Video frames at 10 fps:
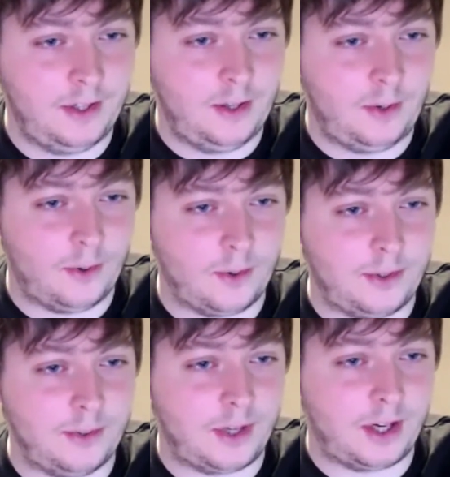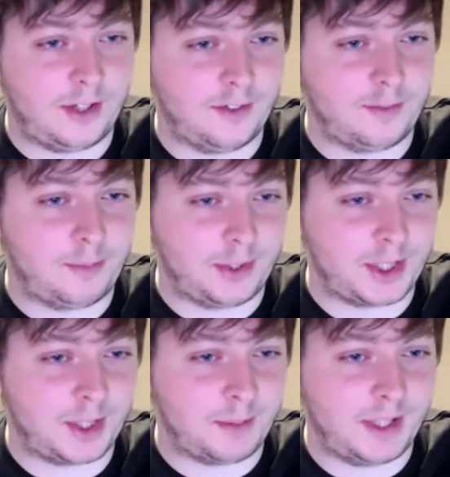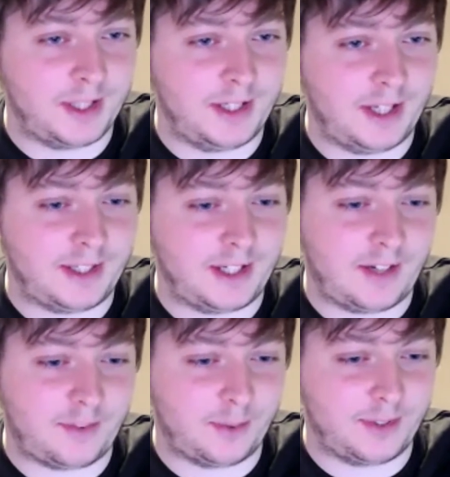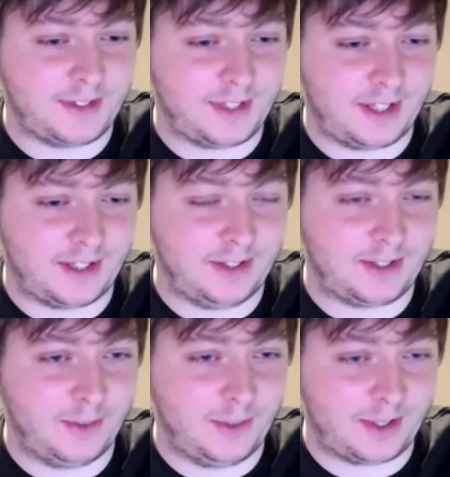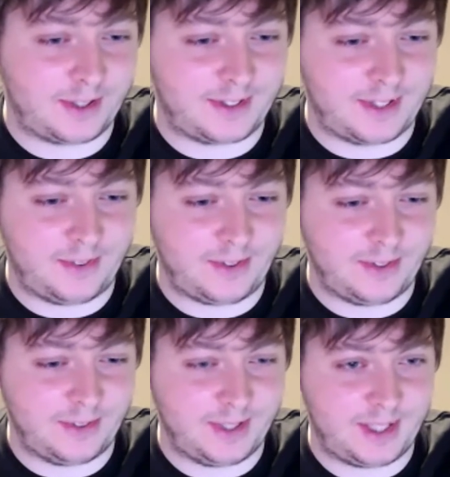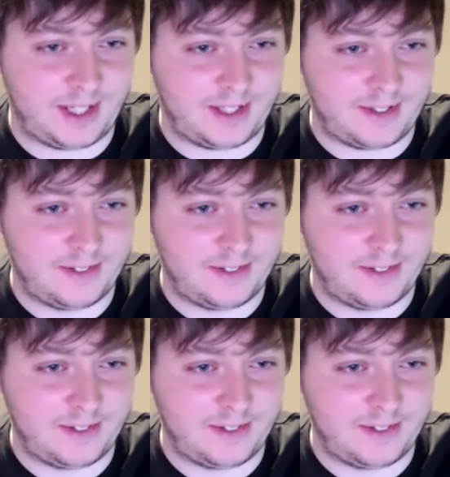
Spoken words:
Or are you kind of pushing him in and then afterwards saying, look, it worked. Now you can do it again?